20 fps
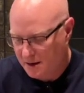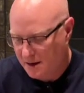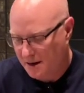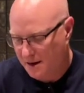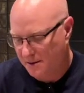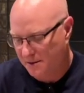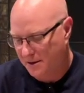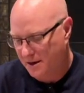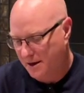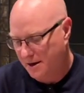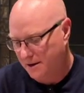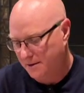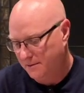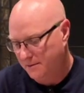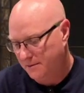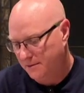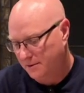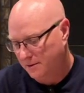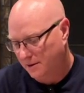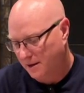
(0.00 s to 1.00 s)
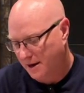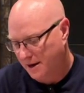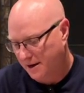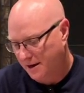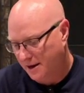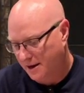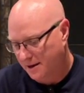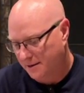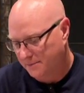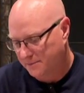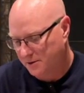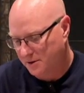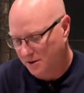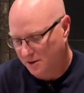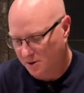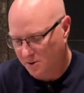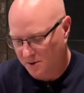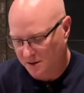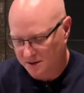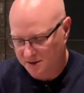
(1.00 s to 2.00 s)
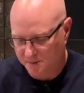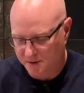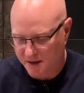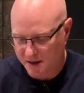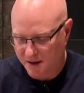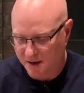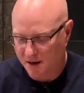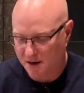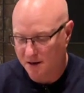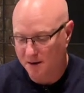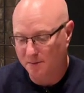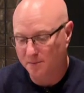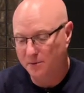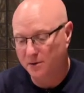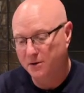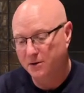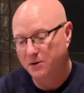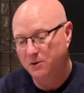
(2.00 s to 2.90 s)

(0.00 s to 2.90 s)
and then lining up the USB hub